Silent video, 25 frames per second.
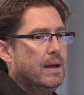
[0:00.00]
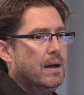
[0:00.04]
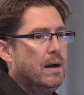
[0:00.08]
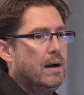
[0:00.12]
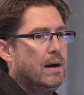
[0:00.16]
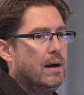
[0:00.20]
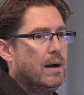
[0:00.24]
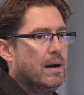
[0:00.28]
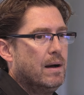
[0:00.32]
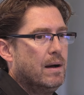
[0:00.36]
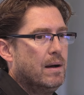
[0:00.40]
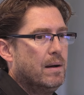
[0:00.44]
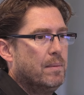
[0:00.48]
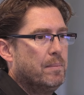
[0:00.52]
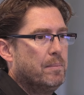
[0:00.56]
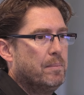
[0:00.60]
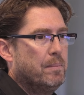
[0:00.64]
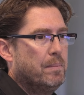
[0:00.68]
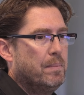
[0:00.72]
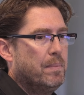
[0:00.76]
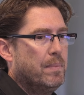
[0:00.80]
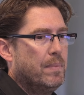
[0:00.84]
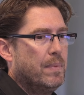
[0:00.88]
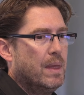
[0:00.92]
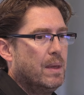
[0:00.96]

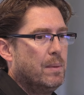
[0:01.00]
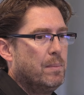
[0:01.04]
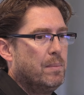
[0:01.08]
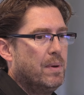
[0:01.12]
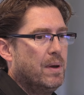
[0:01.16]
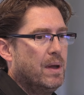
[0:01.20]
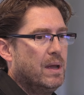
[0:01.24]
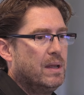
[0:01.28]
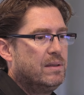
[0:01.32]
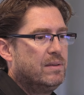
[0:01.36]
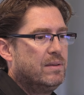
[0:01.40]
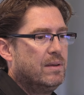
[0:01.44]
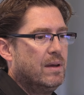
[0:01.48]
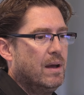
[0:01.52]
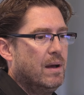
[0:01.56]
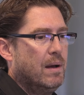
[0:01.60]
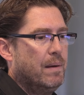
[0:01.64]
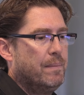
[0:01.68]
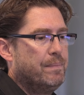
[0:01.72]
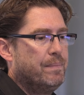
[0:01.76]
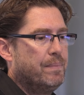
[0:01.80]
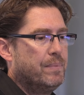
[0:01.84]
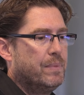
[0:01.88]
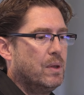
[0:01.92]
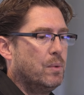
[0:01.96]
Um, but
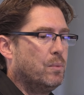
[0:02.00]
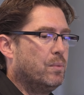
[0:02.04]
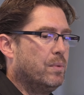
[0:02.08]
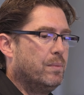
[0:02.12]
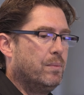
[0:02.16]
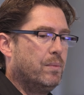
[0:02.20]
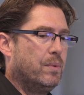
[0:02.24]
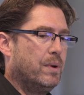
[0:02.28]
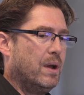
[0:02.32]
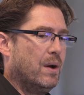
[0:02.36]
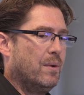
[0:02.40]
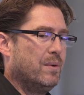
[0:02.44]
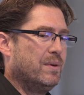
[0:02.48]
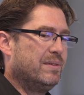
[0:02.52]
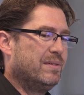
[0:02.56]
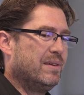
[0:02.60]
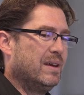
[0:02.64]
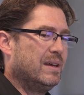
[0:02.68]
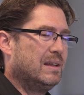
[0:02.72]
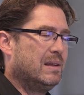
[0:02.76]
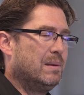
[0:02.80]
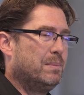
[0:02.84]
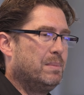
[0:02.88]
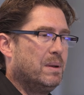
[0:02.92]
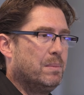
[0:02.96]
um, we always
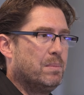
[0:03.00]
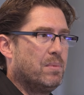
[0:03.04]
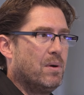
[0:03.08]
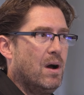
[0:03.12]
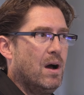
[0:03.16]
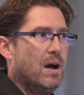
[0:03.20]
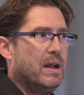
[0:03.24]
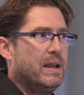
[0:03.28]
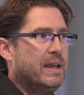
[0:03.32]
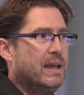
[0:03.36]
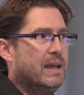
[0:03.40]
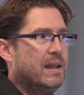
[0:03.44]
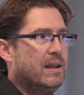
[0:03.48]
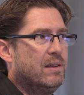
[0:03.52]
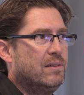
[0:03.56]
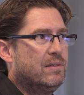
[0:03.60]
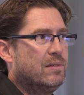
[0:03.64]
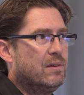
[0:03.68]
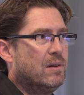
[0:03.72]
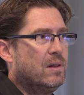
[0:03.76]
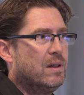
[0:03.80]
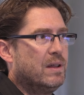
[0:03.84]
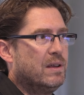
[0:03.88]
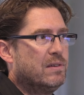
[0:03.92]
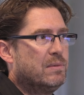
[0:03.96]
like to be brought in
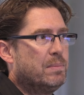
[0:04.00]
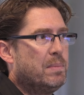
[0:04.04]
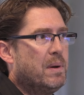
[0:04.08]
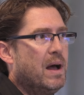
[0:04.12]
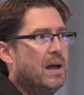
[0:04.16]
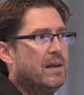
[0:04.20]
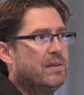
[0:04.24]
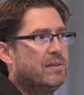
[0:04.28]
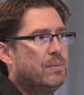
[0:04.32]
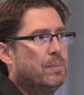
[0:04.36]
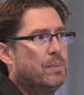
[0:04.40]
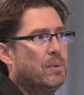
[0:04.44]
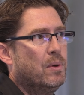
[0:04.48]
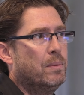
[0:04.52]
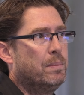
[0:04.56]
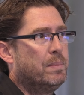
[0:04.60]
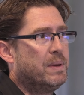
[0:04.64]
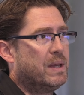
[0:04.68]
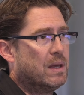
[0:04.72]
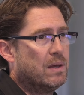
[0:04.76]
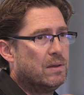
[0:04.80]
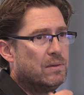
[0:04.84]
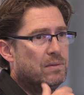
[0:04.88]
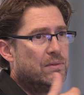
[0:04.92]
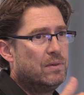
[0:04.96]
as early as possible
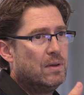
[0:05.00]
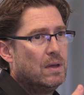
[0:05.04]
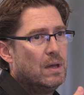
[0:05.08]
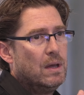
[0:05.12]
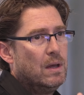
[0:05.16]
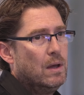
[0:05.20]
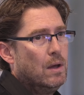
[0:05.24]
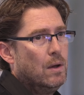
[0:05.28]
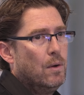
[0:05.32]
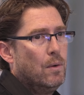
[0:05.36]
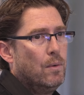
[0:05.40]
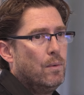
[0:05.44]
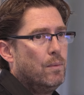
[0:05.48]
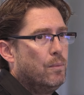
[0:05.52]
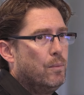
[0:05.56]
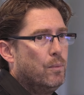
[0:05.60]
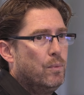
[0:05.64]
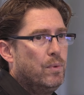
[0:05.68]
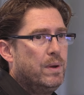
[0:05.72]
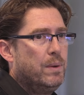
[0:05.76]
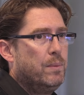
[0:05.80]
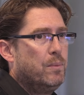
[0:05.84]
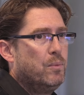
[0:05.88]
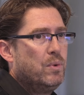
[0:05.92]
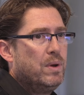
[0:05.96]
because
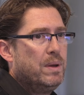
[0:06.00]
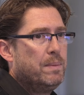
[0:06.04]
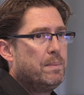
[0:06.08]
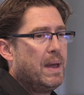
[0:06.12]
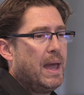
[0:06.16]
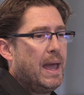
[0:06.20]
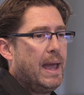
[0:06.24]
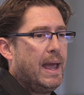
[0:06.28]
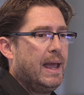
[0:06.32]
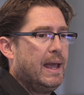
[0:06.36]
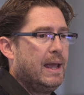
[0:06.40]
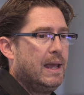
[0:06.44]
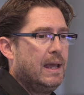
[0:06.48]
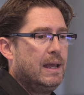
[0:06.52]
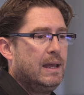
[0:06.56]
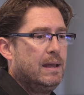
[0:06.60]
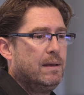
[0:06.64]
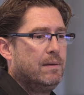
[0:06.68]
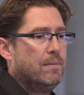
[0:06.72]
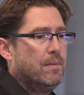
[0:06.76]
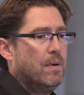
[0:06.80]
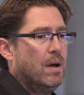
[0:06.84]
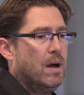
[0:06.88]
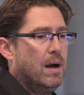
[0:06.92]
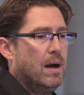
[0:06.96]
we, we
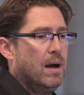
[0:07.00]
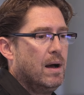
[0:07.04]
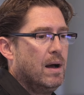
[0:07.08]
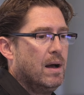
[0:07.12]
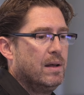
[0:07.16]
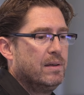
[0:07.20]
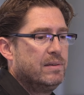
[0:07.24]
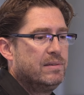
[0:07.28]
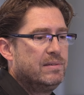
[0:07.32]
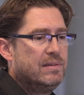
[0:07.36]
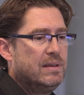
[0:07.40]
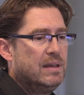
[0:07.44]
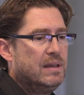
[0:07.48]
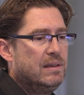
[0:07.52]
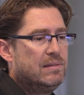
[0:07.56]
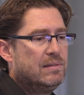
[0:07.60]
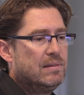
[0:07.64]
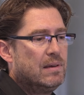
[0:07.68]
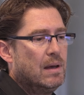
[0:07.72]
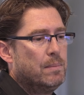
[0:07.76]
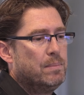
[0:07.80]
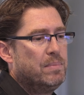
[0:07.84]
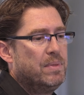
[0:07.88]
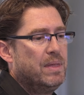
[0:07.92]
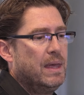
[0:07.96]
may uh, see
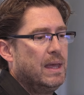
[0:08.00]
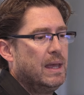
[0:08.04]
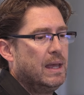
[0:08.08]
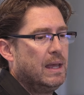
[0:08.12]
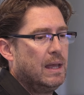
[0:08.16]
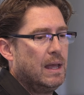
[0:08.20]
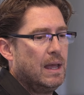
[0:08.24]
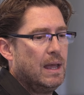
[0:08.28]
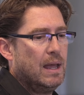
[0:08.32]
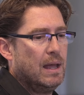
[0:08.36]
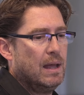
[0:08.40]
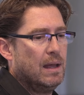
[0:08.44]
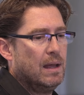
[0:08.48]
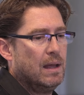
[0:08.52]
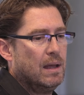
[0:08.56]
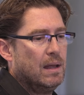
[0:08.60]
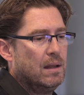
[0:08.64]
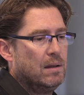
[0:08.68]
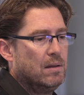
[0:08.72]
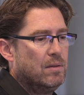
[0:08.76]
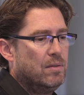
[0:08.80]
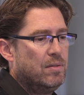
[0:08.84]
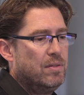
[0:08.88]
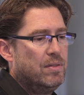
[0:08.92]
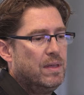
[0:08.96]
something
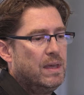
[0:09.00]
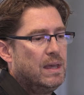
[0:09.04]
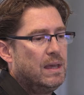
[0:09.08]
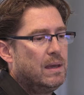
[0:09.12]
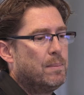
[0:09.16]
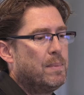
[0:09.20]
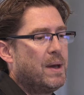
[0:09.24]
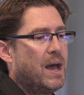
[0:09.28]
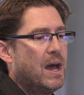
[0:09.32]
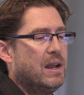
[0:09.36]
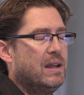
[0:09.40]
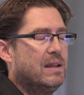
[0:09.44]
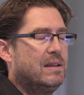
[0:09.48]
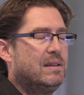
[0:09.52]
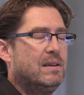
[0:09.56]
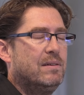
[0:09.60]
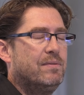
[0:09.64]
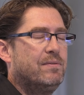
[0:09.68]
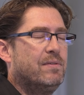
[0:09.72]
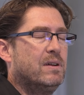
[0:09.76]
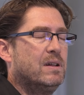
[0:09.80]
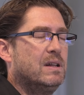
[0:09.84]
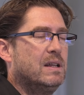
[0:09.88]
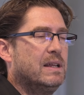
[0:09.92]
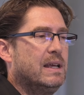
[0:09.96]
and think about it
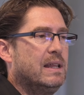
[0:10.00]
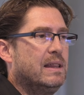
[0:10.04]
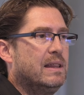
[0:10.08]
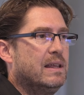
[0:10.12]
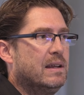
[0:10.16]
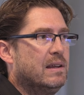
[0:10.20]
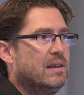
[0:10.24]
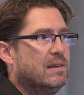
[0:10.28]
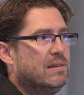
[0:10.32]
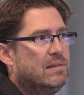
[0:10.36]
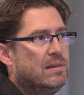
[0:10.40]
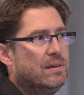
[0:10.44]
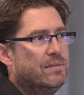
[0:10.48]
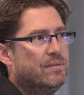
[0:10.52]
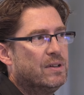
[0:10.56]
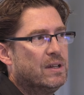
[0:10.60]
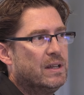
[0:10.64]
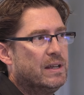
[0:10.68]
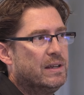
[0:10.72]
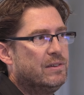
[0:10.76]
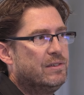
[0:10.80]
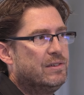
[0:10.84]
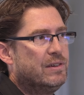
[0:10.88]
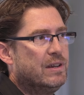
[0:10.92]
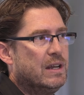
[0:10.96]
differently than a
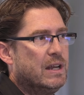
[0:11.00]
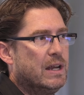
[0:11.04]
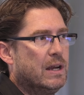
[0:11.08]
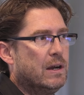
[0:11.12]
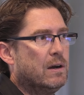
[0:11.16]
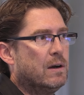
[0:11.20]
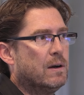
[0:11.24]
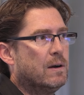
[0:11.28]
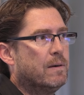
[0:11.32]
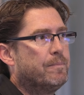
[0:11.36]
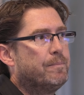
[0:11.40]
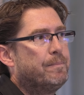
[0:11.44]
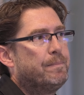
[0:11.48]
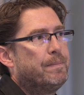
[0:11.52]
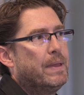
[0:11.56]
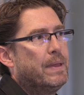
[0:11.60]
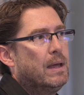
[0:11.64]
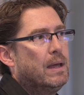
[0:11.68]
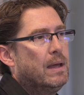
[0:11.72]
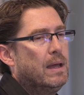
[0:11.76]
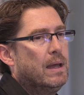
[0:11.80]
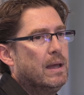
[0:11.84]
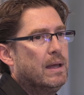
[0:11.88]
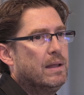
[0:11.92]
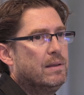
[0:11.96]
civil engineer
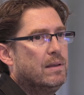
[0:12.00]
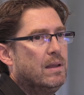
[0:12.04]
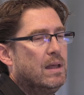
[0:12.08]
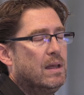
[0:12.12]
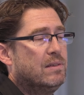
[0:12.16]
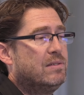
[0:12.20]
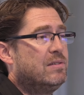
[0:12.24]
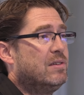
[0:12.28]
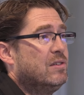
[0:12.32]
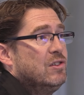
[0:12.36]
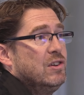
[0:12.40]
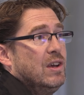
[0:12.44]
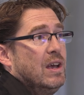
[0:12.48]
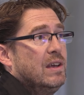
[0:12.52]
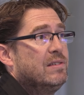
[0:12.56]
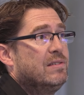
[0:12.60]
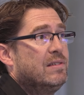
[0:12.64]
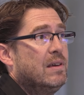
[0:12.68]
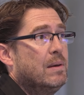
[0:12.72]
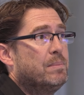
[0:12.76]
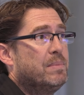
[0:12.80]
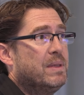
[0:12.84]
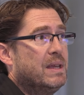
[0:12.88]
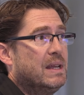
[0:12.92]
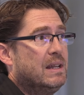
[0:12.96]
and, and, suggest
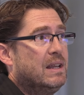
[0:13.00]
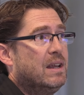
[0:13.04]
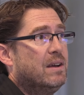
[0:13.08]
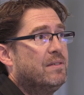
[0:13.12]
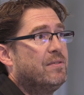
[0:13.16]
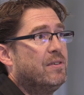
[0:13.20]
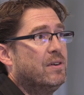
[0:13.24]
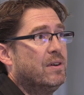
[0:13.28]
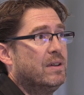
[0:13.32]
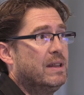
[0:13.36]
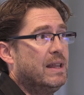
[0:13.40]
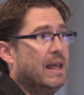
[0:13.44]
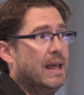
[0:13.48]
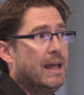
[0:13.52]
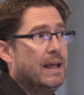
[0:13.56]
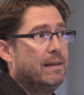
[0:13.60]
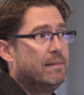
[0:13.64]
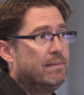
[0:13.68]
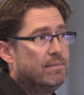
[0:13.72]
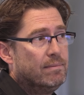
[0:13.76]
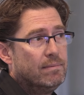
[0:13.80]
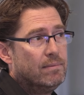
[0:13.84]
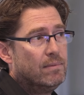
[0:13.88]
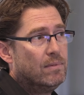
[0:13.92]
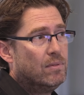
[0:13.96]
something different
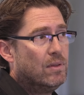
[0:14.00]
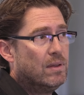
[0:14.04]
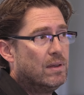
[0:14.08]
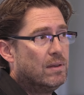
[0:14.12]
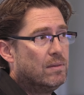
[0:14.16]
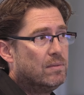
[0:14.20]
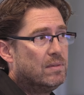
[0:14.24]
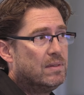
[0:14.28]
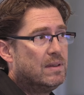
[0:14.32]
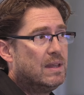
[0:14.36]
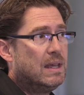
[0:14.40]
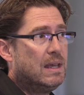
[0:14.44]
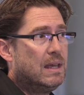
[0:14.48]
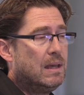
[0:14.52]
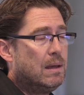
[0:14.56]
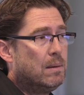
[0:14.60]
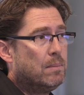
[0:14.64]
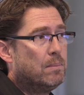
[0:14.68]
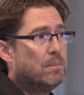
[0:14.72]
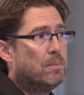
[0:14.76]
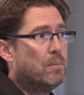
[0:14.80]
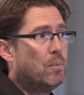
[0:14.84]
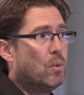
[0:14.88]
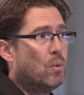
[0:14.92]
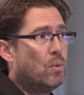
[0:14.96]
that the
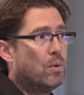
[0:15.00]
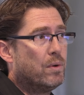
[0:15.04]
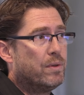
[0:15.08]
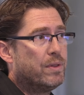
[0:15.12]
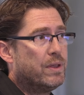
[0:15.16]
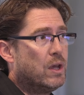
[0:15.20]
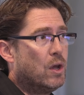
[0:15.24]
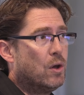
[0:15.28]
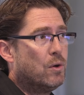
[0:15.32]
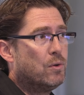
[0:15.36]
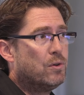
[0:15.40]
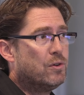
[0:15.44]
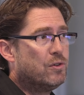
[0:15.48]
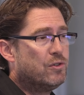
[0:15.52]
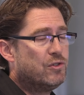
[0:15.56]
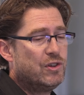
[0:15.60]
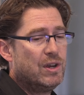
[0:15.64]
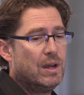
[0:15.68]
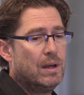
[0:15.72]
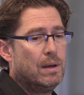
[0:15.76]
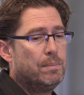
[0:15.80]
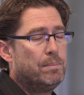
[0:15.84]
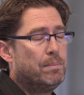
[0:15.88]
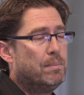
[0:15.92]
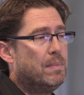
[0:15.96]
team or the
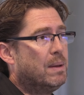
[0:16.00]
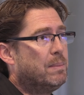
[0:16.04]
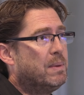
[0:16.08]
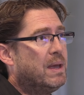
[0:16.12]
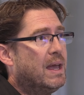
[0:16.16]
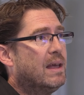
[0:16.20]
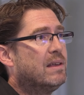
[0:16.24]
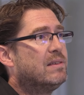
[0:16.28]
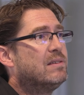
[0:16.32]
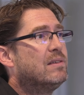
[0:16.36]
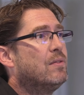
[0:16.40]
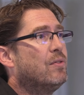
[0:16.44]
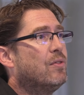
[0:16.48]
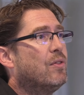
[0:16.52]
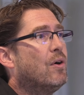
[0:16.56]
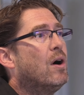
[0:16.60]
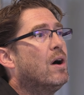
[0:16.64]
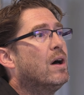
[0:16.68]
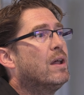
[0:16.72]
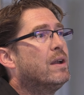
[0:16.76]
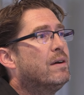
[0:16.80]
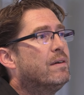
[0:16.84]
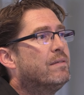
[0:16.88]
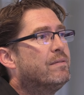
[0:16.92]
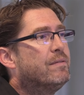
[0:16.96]
ownership maybe hasn't
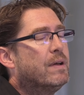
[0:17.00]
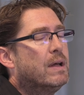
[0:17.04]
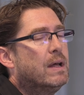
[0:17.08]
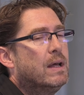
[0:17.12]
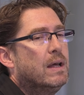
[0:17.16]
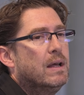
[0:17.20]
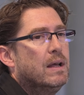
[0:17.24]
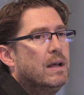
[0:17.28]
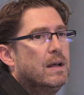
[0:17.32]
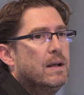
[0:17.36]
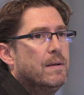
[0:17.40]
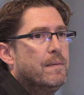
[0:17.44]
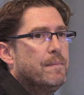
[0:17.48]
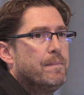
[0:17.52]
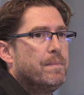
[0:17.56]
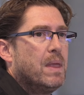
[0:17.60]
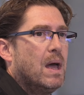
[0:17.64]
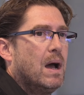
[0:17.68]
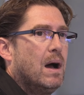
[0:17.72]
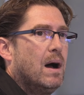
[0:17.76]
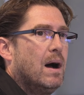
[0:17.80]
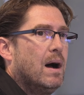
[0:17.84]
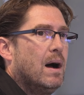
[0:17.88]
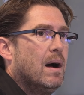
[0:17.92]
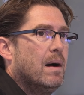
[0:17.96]
thought of.
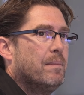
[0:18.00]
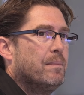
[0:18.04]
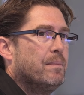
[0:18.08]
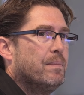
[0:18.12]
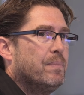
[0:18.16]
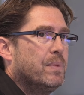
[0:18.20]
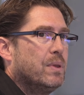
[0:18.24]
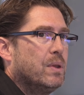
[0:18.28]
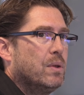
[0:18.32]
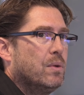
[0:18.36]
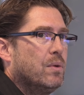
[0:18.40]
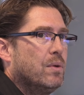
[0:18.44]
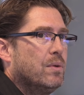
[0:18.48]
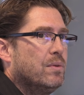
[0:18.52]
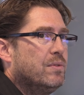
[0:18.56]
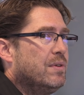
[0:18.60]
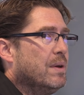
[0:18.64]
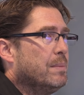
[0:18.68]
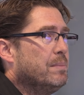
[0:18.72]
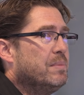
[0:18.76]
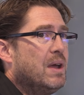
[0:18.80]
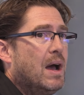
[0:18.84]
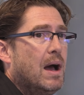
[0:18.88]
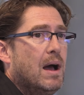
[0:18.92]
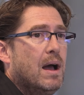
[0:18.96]
Um,
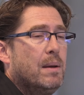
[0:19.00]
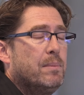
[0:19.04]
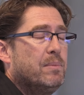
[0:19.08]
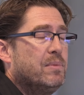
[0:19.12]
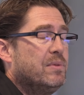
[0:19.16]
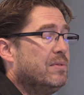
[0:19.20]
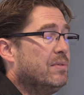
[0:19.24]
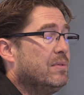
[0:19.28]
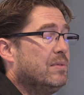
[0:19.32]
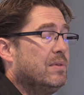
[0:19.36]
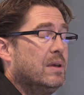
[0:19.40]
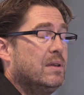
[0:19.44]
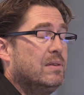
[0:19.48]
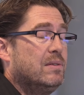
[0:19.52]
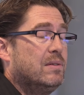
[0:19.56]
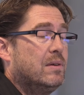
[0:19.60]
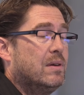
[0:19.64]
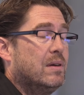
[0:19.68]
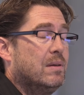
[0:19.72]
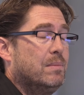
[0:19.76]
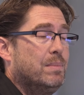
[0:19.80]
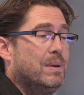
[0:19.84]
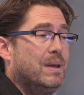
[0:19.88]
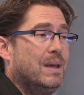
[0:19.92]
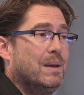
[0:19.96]
sometimes it
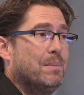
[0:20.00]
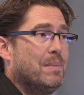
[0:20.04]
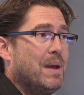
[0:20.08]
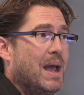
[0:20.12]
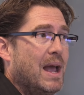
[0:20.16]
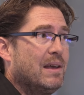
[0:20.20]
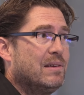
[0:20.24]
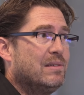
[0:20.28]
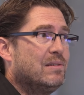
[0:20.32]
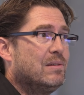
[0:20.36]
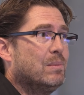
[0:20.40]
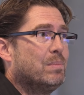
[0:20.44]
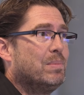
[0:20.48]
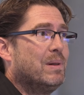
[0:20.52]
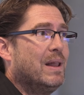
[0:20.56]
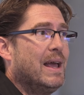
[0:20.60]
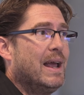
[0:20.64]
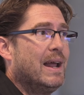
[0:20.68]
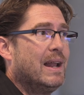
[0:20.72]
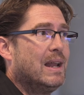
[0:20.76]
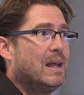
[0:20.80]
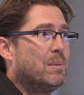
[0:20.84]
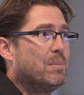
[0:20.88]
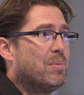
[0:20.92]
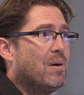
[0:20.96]
could be a master
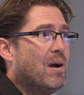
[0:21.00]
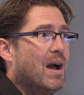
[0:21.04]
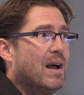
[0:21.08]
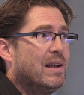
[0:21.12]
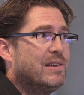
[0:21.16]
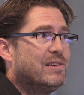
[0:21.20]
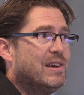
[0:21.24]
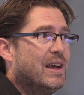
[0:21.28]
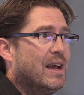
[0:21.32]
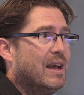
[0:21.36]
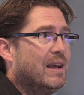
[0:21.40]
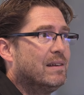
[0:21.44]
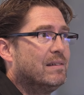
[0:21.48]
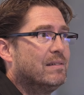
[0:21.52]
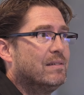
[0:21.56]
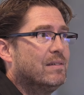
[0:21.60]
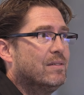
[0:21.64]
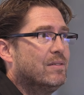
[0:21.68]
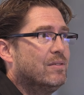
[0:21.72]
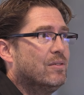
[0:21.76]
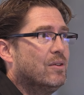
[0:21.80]
planning project.